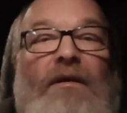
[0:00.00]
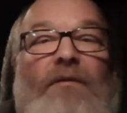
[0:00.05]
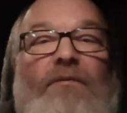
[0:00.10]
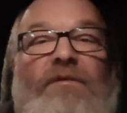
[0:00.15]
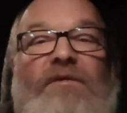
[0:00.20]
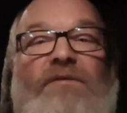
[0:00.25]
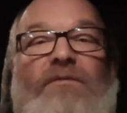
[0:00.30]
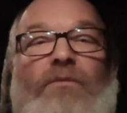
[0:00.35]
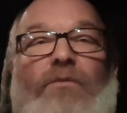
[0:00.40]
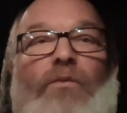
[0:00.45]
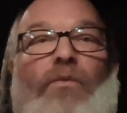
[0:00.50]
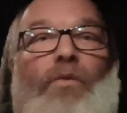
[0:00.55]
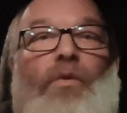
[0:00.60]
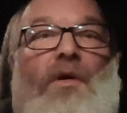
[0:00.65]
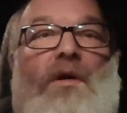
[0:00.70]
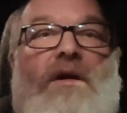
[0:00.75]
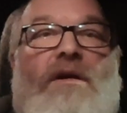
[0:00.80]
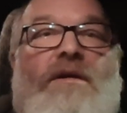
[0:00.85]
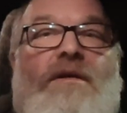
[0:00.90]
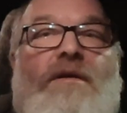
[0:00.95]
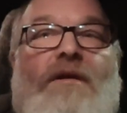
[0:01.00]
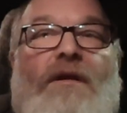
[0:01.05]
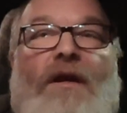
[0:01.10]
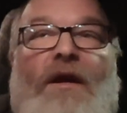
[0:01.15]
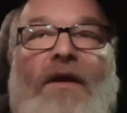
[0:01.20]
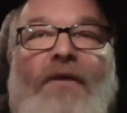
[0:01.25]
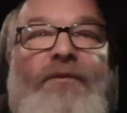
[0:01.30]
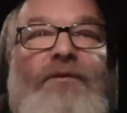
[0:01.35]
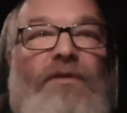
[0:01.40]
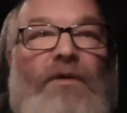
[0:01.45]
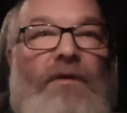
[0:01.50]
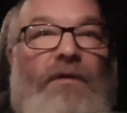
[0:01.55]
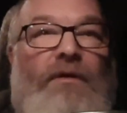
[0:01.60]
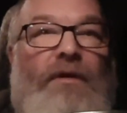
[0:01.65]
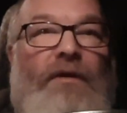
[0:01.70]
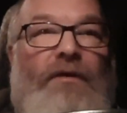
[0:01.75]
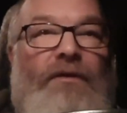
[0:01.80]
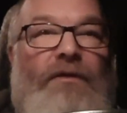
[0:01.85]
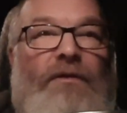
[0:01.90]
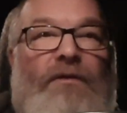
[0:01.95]
it was one after
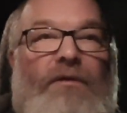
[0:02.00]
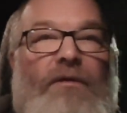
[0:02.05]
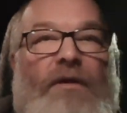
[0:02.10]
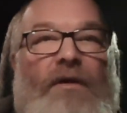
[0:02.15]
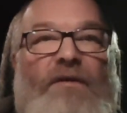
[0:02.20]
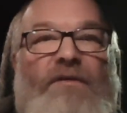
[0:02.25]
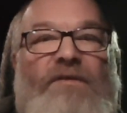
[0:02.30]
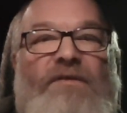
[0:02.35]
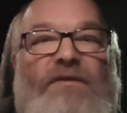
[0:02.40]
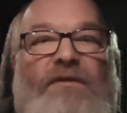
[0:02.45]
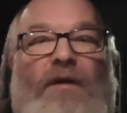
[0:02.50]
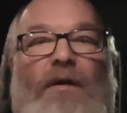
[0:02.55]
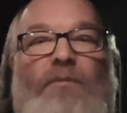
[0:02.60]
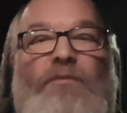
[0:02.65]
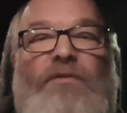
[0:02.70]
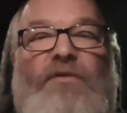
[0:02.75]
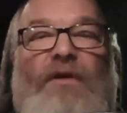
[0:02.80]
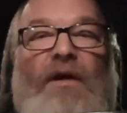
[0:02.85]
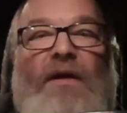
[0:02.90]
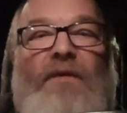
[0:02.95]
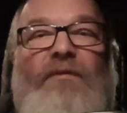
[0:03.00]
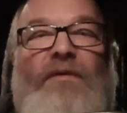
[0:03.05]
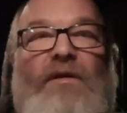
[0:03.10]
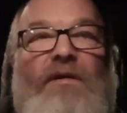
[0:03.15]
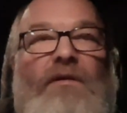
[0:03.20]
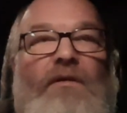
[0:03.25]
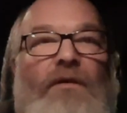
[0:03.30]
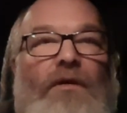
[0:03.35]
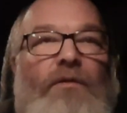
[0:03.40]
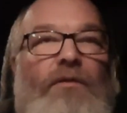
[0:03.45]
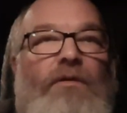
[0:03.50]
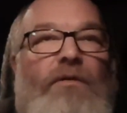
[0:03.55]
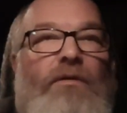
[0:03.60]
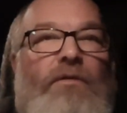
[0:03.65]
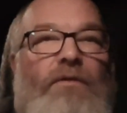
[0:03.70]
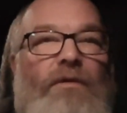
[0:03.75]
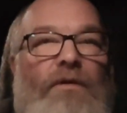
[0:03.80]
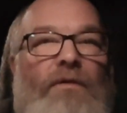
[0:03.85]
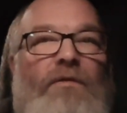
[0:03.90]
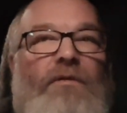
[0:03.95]
another, non-stop driving, go,
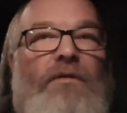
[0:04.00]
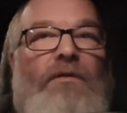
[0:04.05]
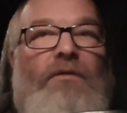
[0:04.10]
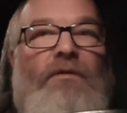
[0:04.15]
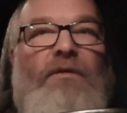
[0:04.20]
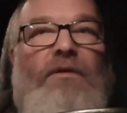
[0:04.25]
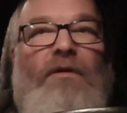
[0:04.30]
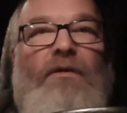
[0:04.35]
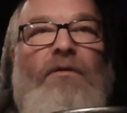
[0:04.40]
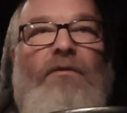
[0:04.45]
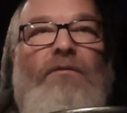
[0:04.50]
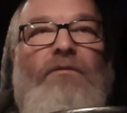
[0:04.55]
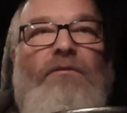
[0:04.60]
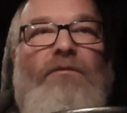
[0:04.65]
go, go, go, go.